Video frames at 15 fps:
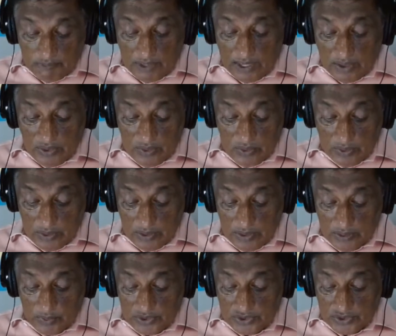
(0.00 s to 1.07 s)
value
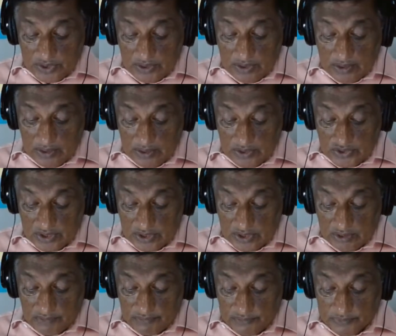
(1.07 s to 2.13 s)
in which they
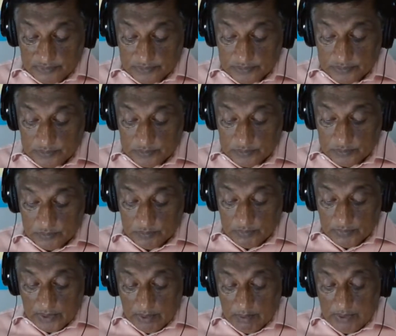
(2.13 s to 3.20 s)
serve.
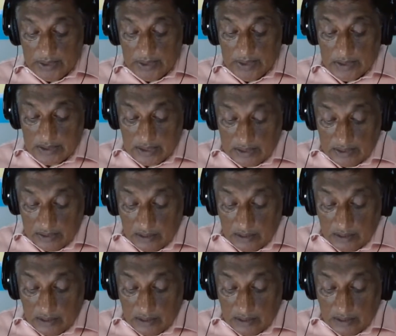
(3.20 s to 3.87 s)
But these are